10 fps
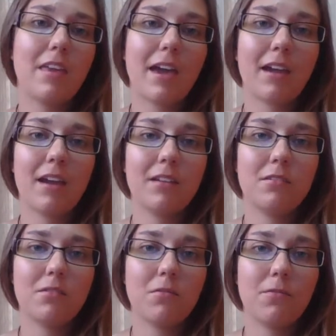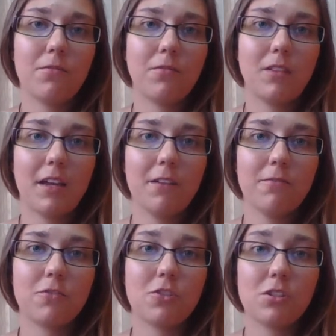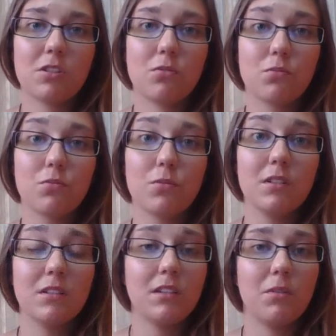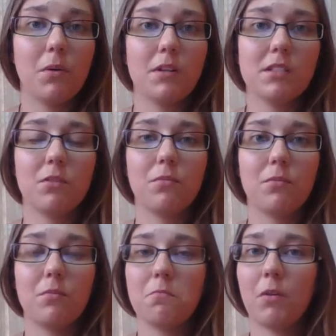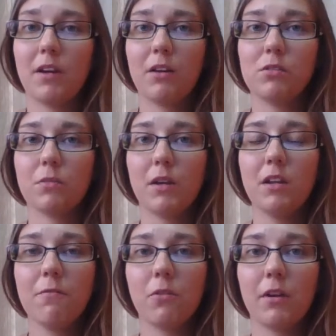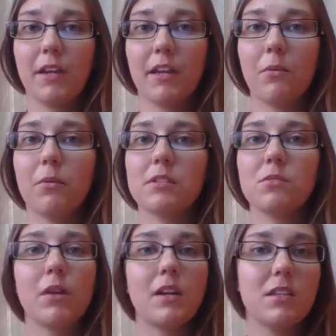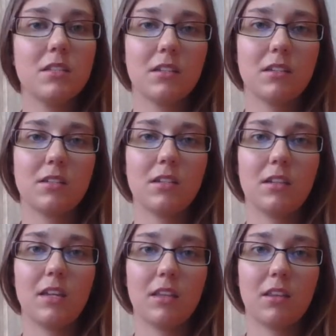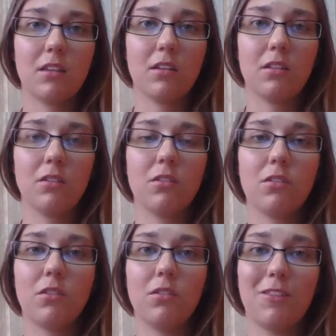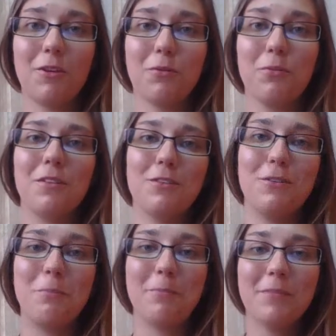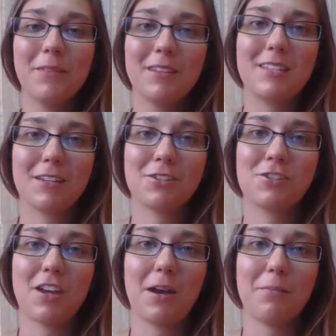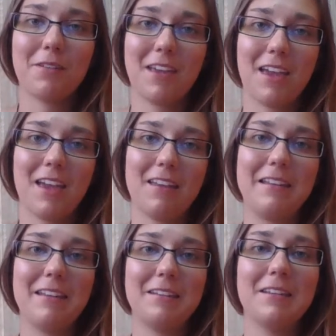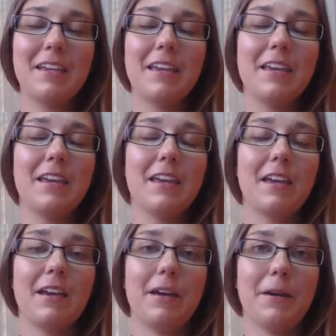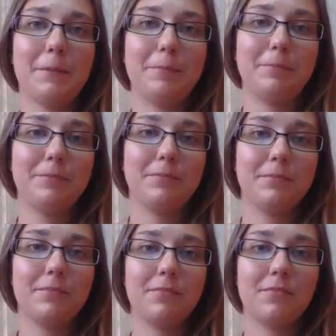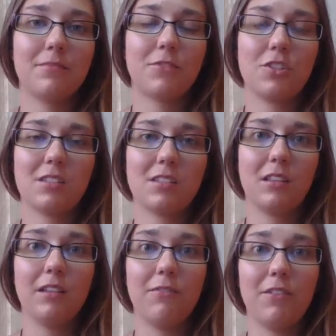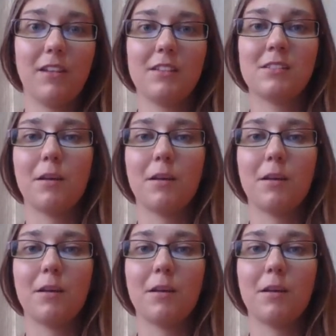that kind of life just really wasn't what I was ready for yet. I wasn't ready to get the real desk job again and just live in the